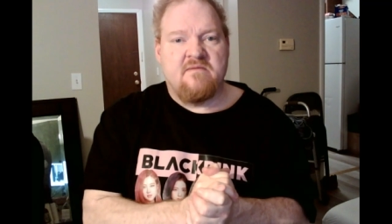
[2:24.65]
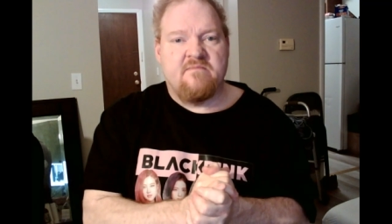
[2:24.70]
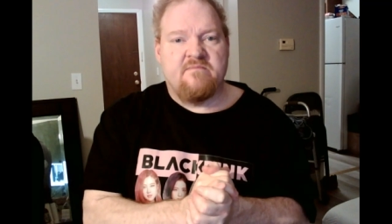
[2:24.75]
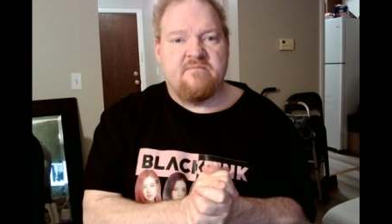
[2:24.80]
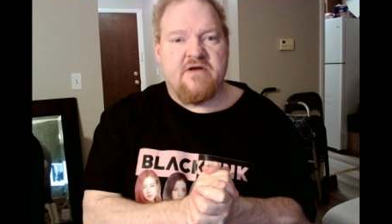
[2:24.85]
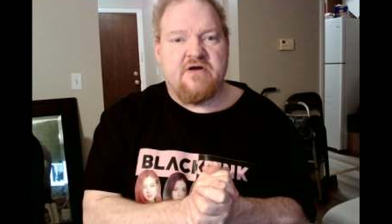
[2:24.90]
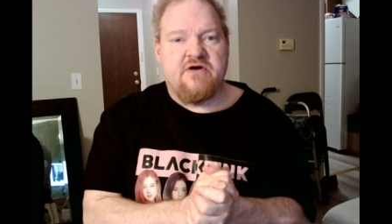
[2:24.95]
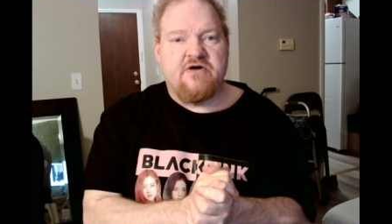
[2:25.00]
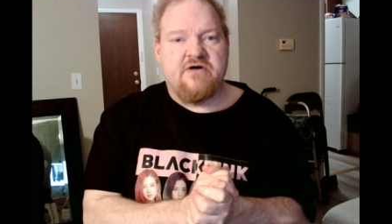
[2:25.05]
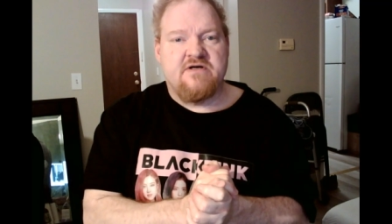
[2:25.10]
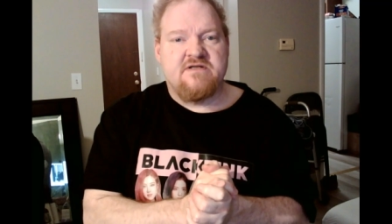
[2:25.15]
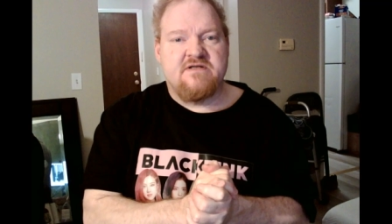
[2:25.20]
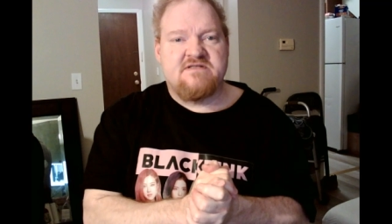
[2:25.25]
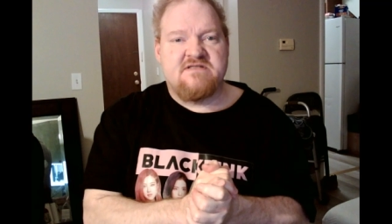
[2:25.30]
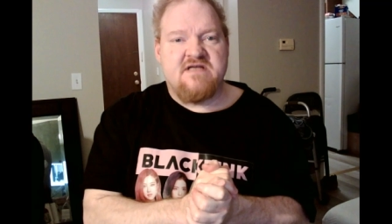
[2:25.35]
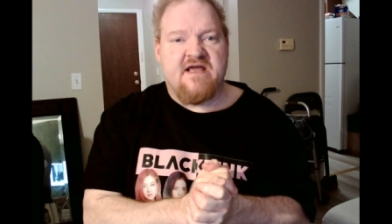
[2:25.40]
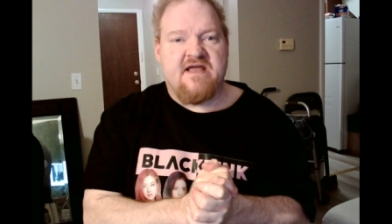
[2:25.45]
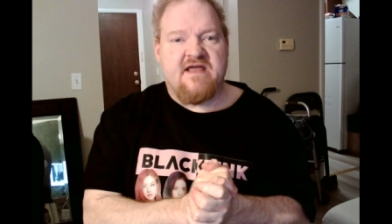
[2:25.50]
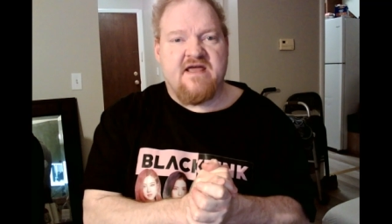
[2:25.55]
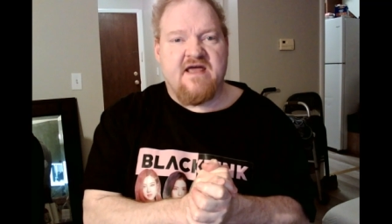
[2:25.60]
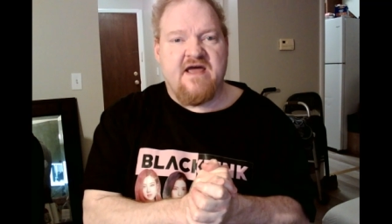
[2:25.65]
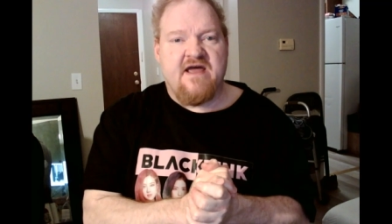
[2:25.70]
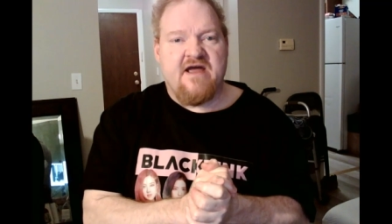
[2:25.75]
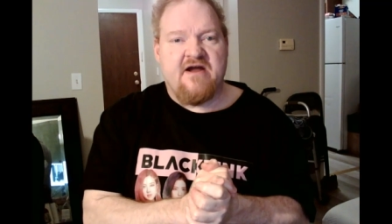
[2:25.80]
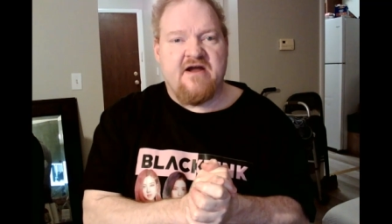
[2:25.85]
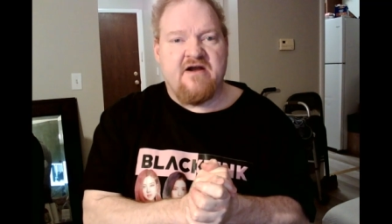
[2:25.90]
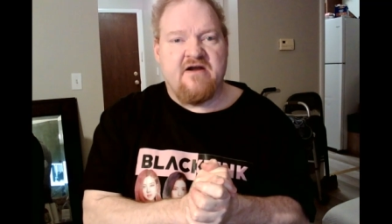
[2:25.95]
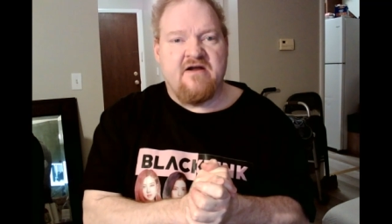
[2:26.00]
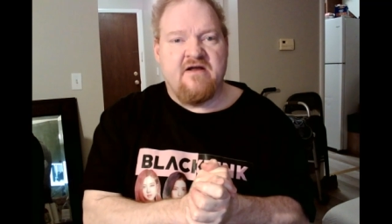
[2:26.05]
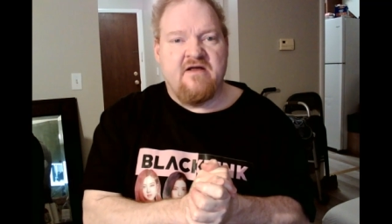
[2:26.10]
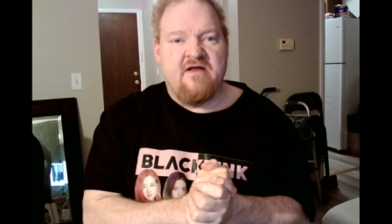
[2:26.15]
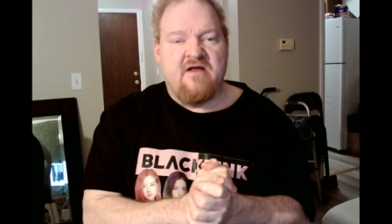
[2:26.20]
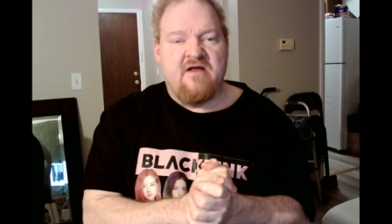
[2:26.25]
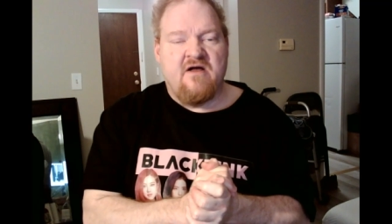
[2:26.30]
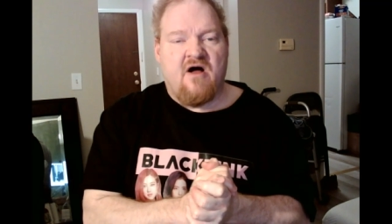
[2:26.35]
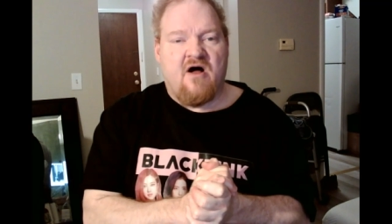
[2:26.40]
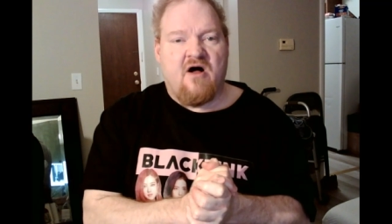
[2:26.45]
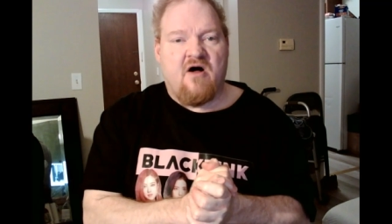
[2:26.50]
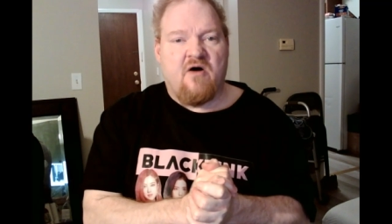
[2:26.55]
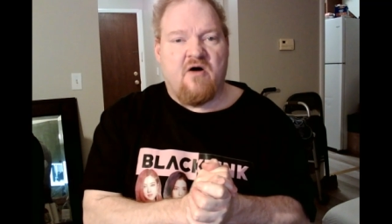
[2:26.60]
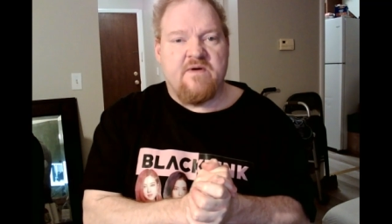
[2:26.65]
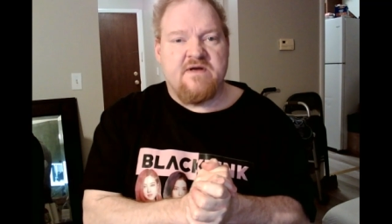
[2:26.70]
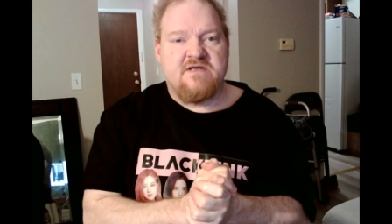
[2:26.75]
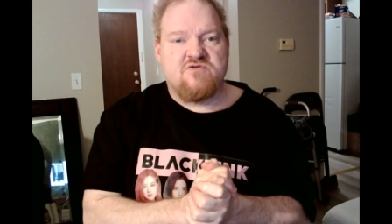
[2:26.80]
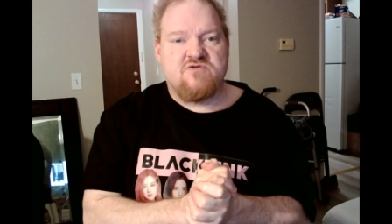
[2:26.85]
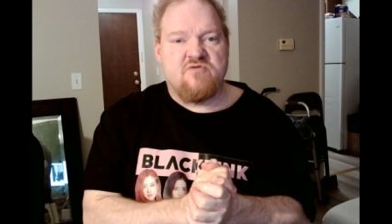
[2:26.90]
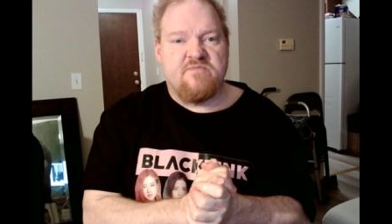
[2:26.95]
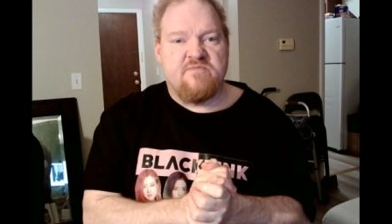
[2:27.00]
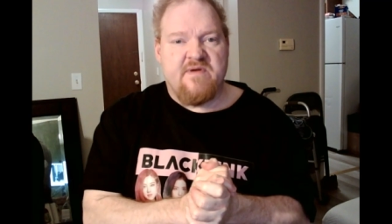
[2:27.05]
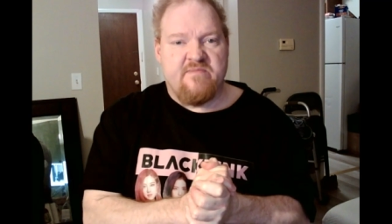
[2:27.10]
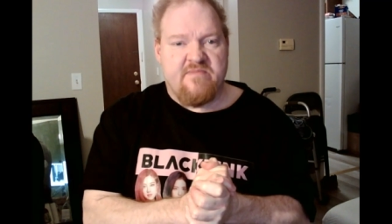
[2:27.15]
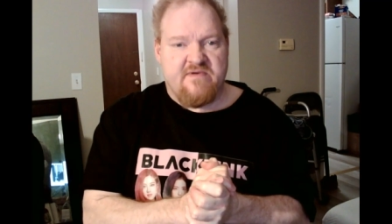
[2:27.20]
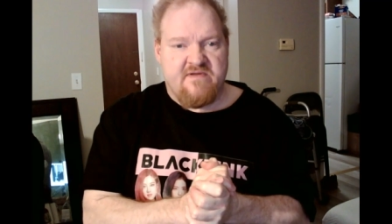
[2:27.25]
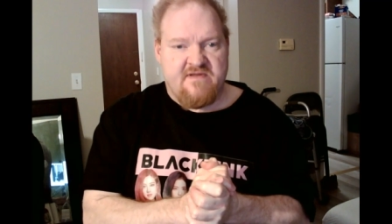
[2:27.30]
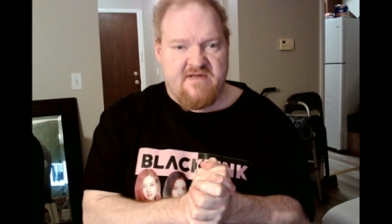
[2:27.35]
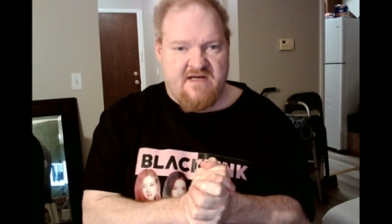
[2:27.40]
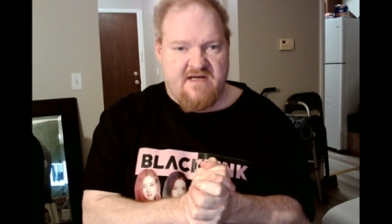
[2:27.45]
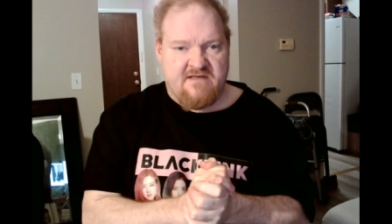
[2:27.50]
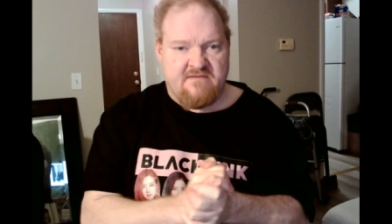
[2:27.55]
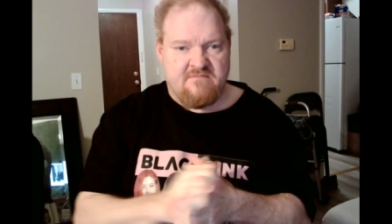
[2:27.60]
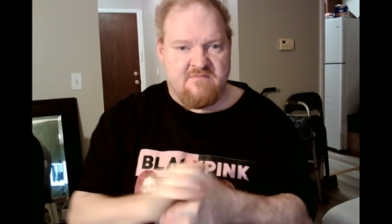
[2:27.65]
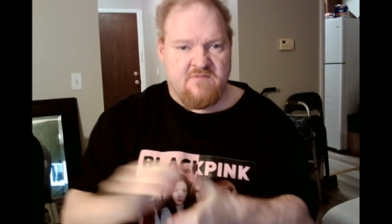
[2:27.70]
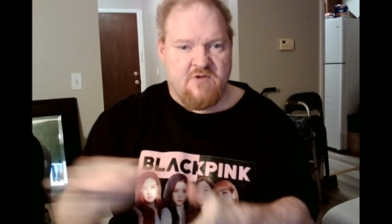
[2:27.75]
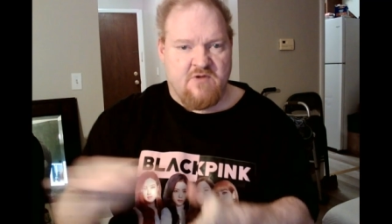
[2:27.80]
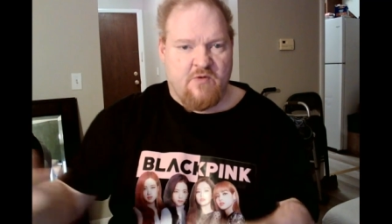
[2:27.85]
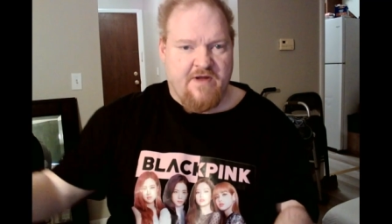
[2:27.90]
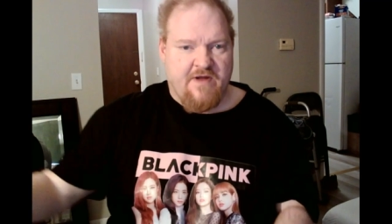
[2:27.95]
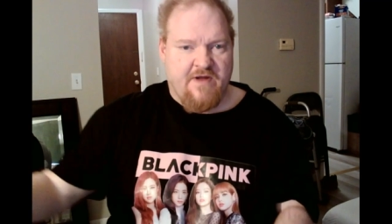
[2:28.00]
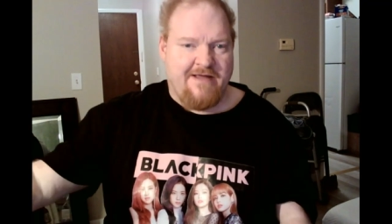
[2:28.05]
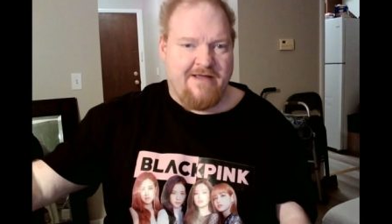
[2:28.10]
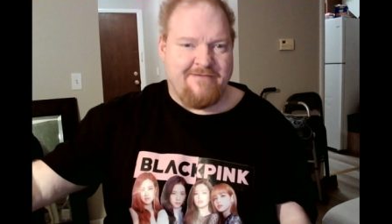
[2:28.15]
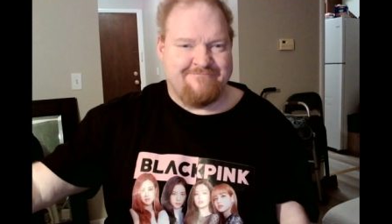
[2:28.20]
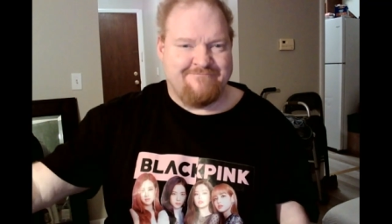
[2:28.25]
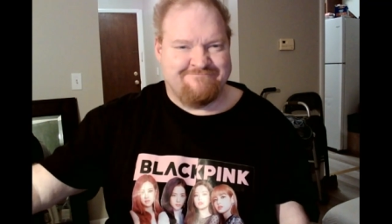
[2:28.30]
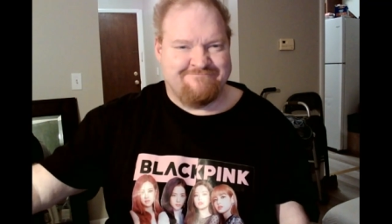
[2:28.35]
Be good. Take care. Always remember that, okay?